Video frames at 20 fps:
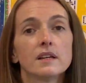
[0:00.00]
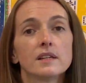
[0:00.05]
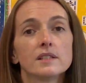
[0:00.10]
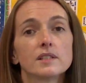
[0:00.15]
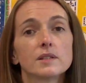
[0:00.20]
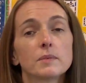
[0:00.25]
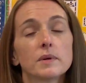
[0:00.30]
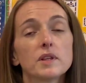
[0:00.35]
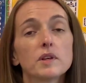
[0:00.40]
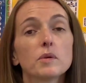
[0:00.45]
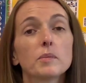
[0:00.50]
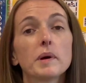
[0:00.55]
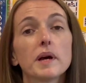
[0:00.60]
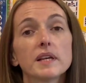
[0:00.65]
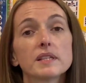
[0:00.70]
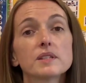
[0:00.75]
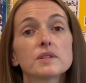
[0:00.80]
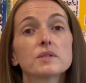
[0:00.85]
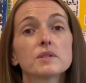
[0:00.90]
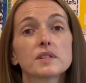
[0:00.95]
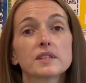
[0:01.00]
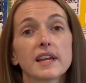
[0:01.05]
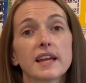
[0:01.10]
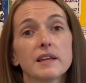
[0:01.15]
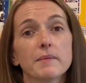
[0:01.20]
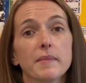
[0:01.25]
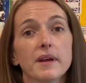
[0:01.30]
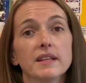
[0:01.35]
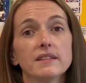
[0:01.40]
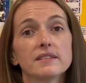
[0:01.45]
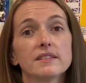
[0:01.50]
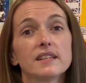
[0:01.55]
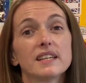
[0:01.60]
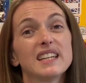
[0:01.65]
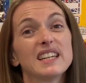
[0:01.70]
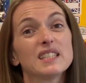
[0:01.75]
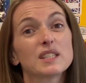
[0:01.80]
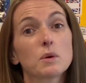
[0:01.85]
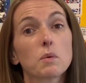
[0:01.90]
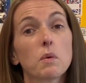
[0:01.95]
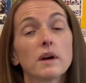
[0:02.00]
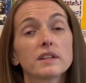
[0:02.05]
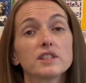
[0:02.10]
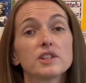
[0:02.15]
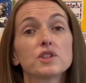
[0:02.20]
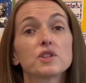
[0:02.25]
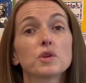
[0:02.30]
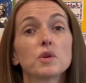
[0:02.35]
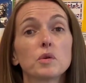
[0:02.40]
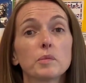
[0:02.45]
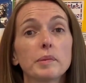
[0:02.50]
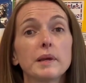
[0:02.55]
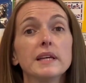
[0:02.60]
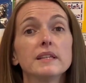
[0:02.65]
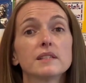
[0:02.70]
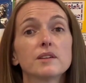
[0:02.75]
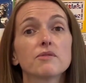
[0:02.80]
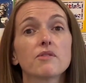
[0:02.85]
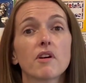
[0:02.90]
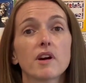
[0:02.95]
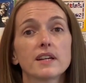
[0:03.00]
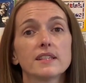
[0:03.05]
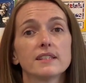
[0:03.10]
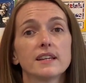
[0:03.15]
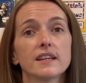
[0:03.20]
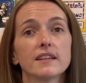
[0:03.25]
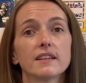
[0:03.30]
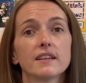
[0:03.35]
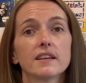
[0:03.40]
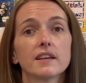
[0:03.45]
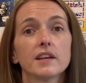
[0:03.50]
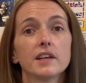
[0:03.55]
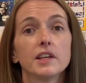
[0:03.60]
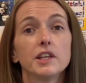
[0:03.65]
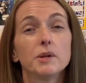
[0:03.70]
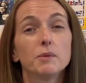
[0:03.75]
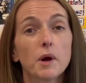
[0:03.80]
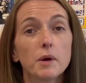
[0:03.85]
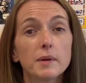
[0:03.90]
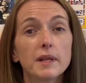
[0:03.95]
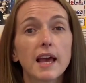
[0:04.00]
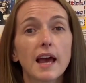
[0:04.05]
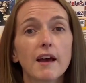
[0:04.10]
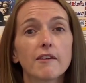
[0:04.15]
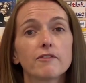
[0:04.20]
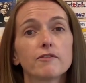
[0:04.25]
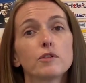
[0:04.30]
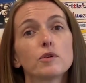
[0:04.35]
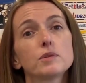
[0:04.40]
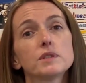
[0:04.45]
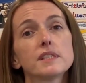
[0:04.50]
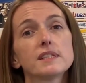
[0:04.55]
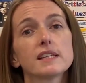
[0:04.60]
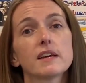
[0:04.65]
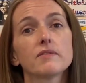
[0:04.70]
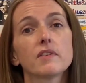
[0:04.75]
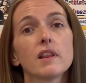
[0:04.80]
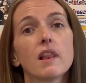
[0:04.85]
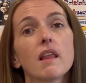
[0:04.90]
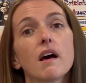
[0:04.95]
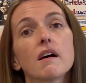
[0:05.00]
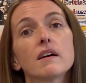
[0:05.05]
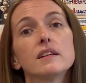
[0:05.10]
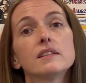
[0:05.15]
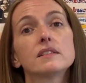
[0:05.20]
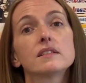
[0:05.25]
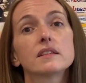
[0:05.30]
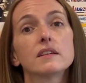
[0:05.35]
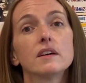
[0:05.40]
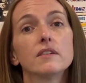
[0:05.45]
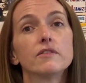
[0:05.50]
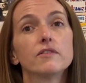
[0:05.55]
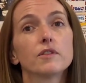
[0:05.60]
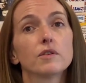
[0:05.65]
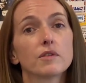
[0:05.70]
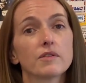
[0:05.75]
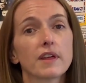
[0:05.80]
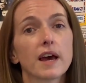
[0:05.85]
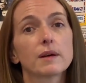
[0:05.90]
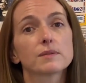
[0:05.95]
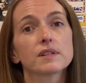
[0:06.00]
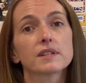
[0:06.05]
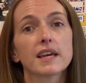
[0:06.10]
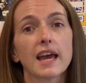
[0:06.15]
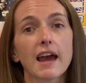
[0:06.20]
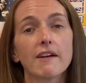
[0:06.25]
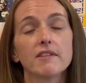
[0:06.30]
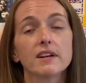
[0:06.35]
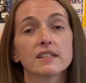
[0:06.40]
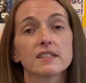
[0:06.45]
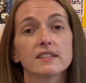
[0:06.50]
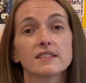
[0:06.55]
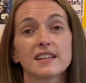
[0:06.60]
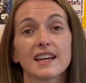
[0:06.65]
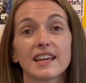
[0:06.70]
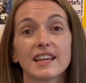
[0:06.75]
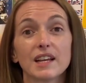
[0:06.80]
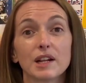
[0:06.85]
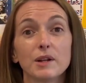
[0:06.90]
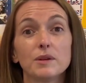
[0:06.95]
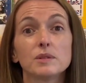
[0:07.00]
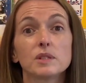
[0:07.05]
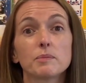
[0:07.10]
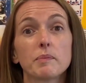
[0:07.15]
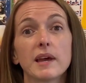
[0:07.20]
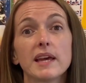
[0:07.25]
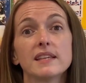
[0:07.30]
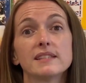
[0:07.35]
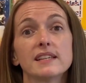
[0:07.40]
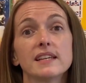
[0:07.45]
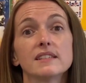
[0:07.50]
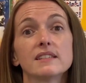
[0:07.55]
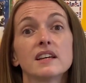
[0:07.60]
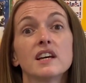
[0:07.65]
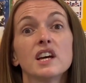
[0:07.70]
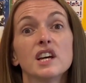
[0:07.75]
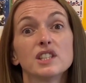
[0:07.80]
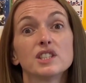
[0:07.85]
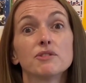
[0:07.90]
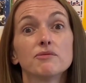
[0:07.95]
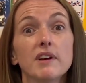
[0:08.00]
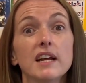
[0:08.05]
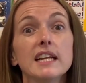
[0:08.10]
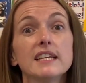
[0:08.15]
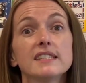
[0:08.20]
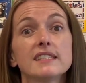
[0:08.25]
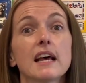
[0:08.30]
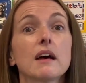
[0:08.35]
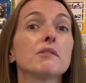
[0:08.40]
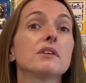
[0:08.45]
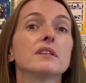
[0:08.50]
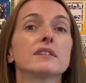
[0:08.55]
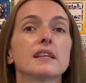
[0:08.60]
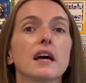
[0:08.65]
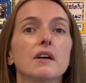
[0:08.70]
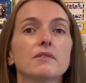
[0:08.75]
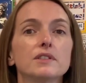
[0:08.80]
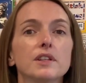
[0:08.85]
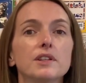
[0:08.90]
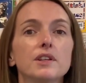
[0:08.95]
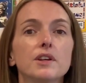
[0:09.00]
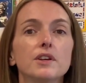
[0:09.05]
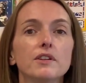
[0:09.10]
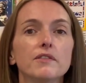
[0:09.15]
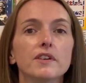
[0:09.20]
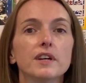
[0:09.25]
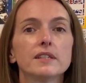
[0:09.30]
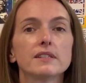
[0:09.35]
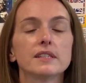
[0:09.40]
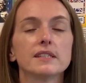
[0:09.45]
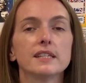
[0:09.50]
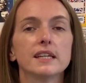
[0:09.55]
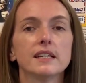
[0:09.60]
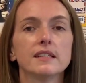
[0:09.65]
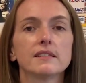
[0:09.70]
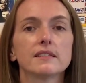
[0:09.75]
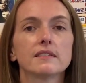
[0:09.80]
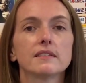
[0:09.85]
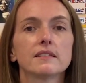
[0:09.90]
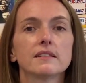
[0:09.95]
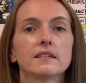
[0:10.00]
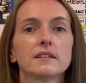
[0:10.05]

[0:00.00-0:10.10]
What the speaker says: So with your personal statement, it is quite a short piece of writing. You only have 47 lines and 4,000 characters. That includes spaces to really sell yourself to the universities.